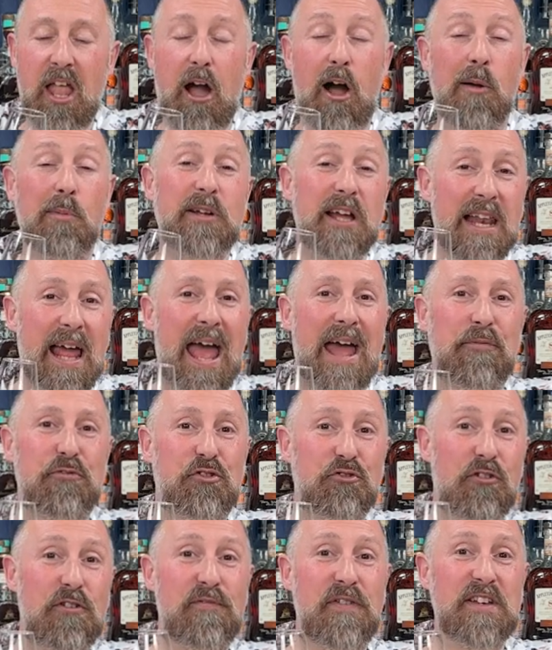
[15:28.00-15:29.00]
I'm going to have
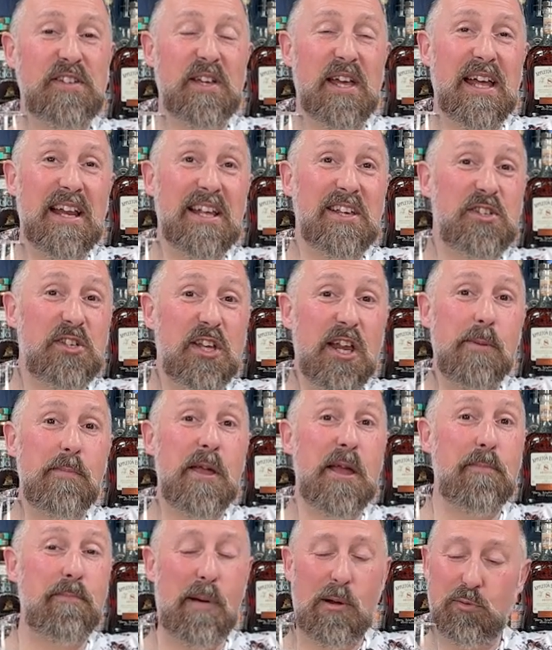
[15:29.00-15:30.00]
to revisit. This is going to be
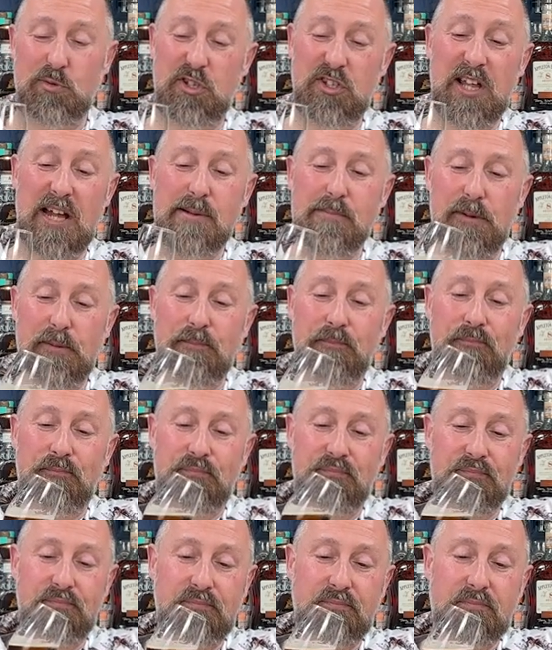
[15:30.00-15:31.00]
a bold statement.
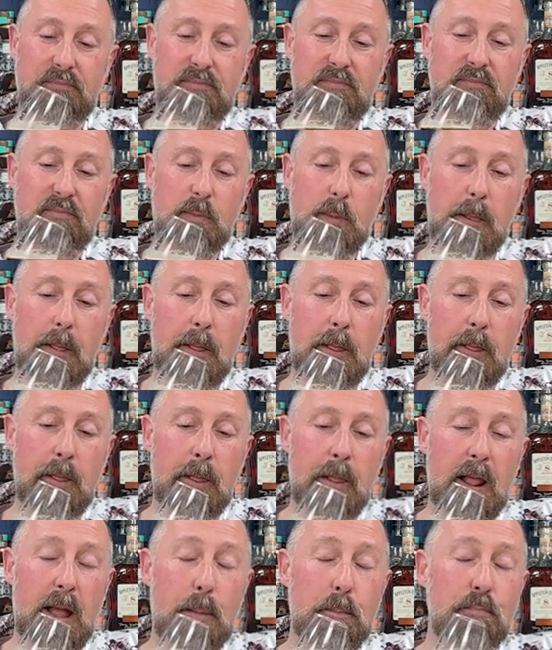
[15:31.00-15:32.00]

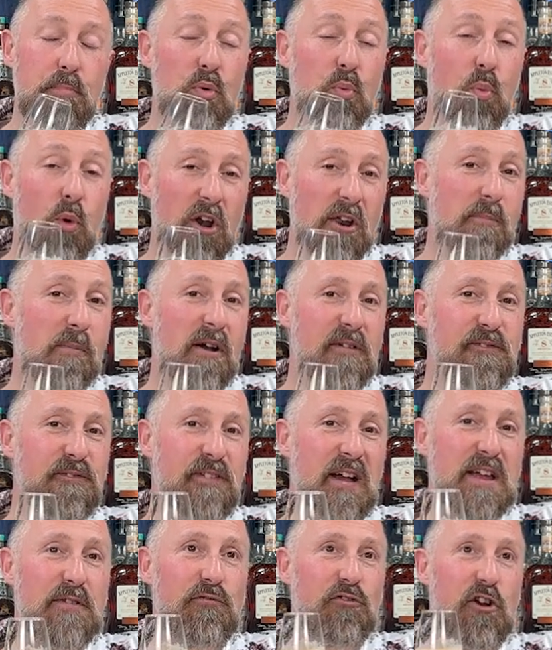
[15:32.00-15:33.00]
But one of my
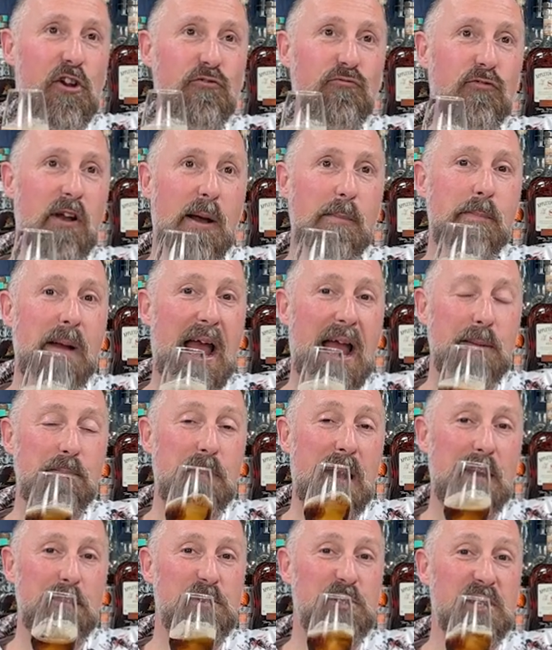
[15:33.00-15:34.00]
favourite rum and
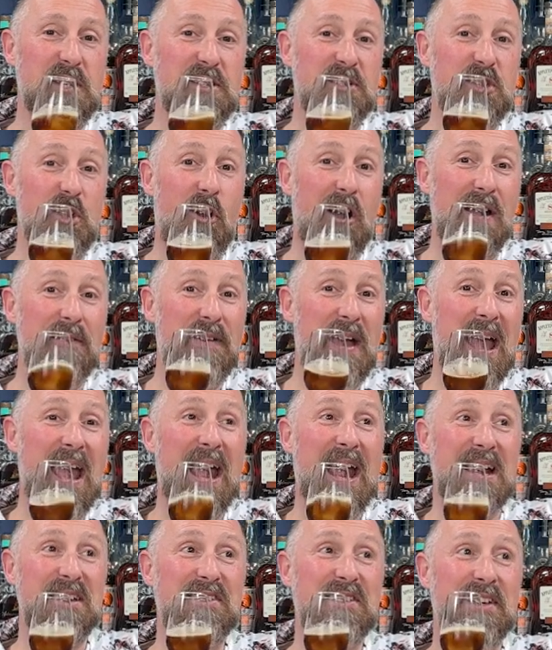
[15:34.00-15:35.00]
Pepsis that I've
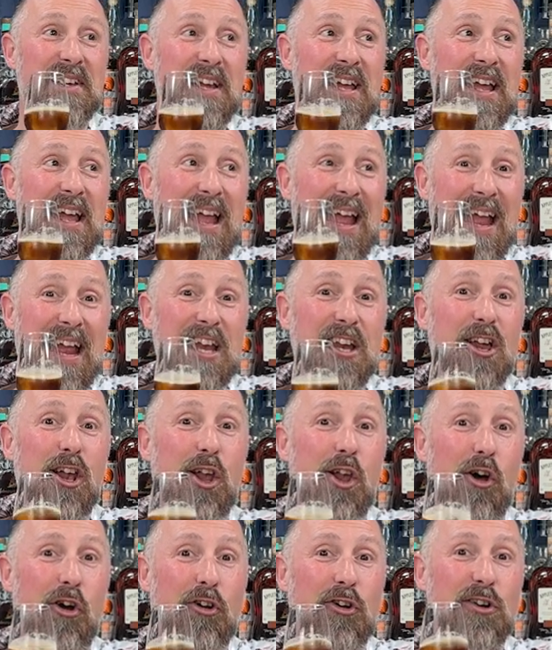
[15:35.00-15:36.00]
had in a
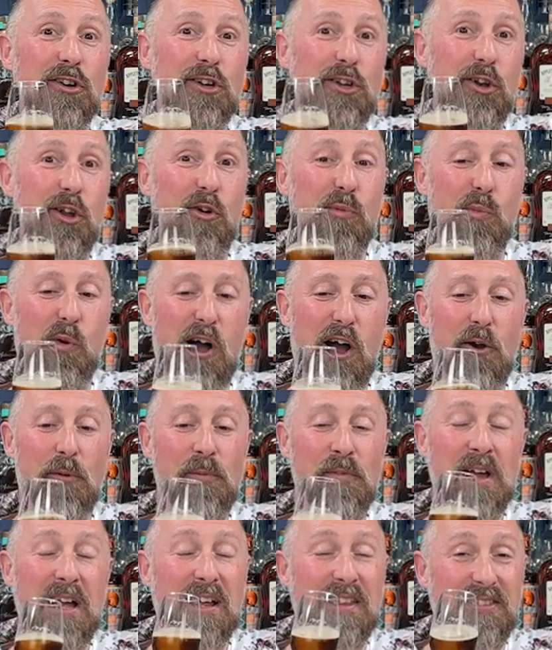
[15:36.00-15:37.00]
long, long while.
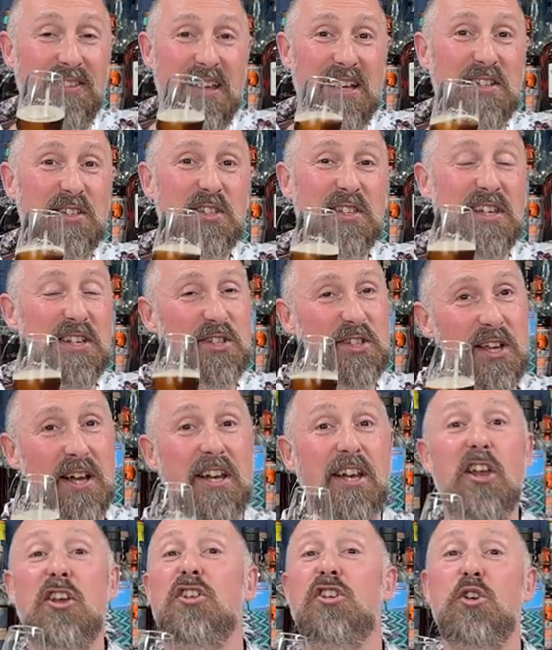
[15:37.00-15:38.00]
This,
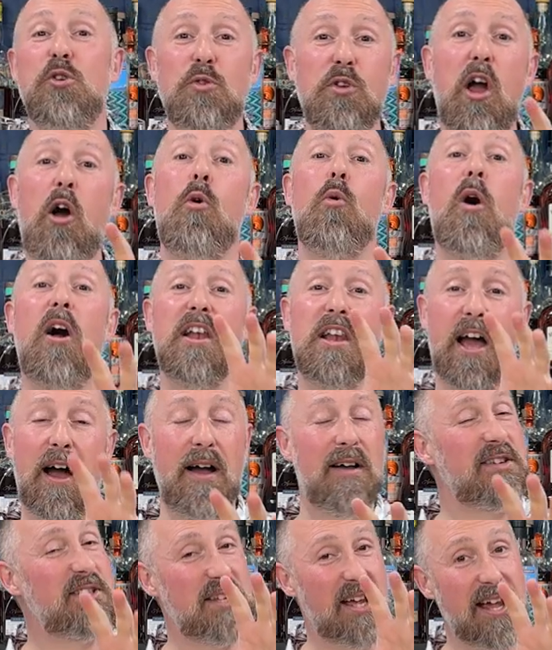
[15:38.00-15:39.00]
you know I love,
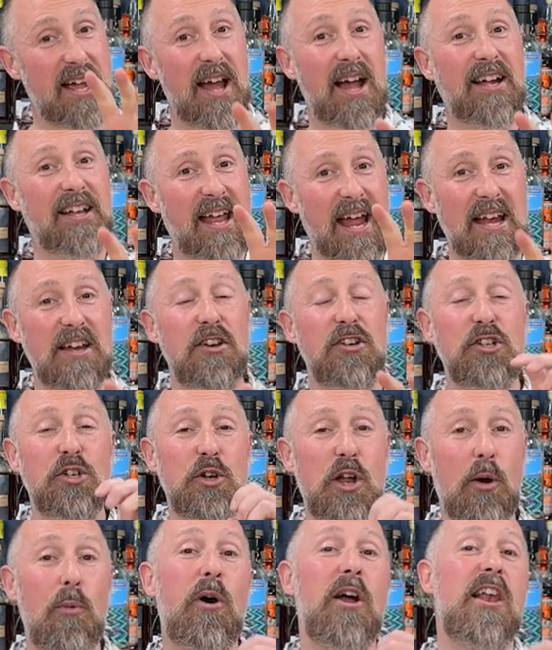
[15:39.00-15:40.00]
I say it again, you
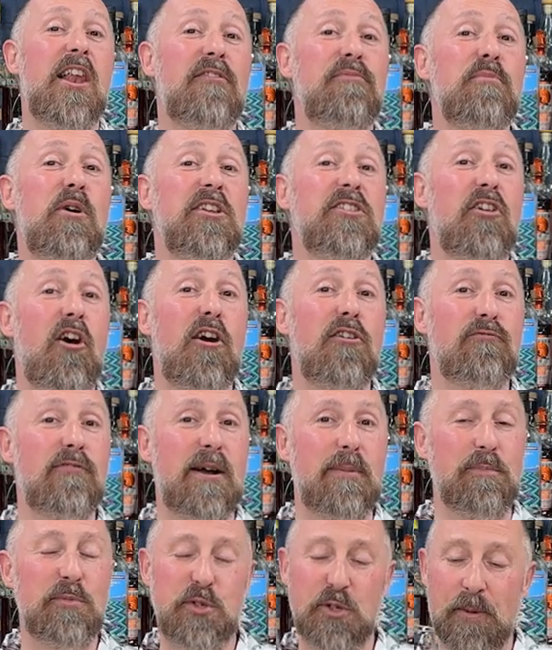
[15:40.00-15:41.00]
know I love my dark
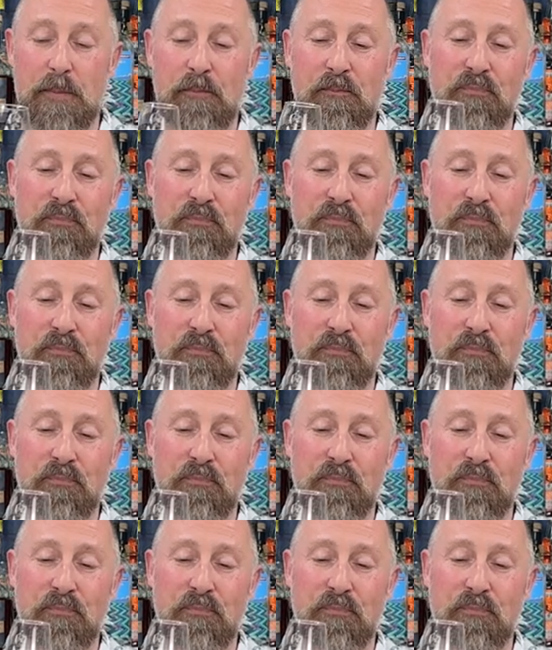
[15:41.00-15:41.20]
rums.